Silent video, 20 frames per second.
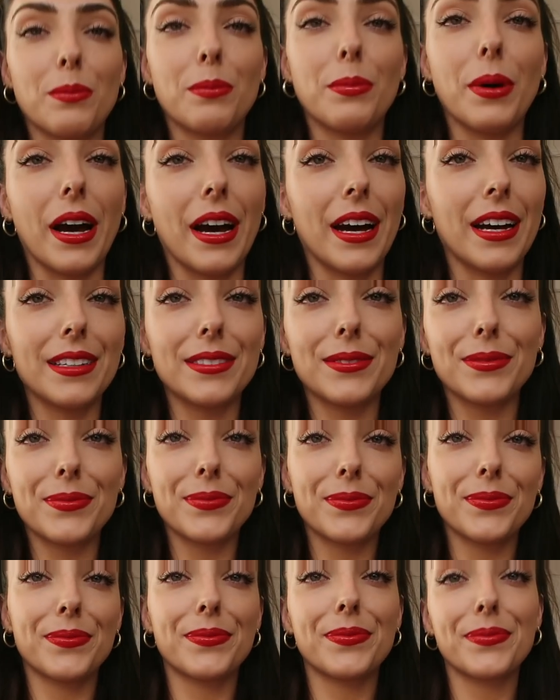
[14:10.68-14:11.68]
but
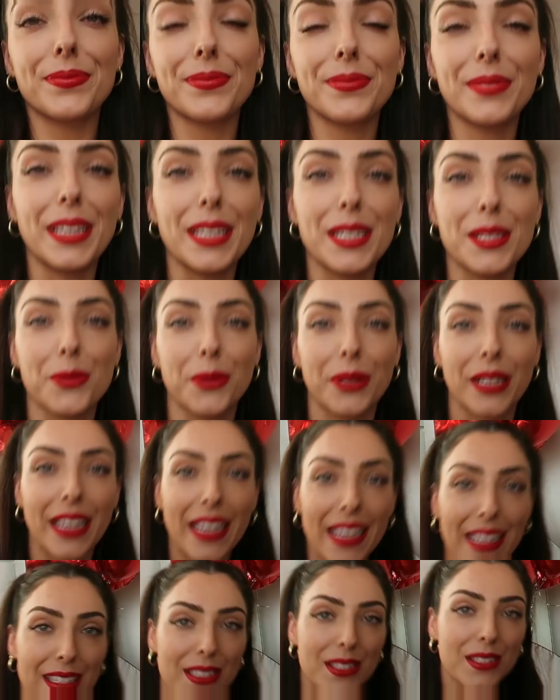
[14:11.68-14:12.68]
is what it
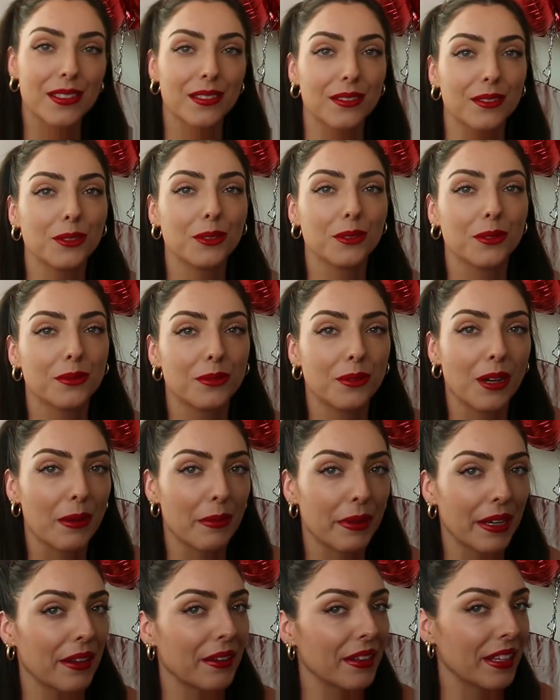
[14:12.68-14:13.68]
is. Oh, why
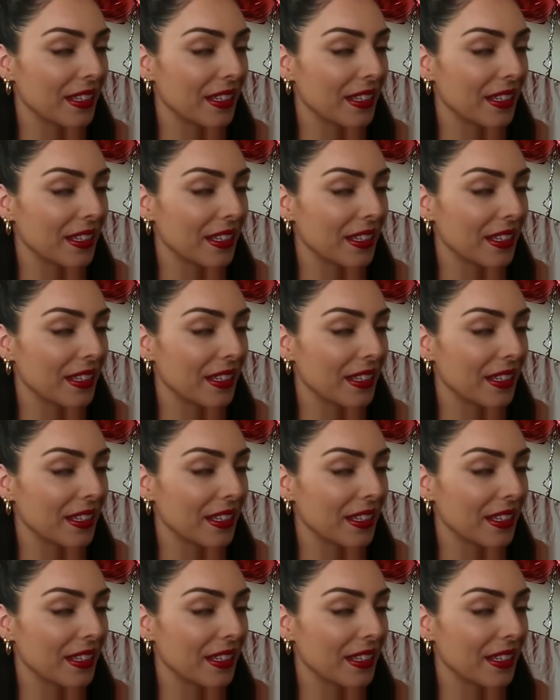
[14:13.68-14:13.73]
am I down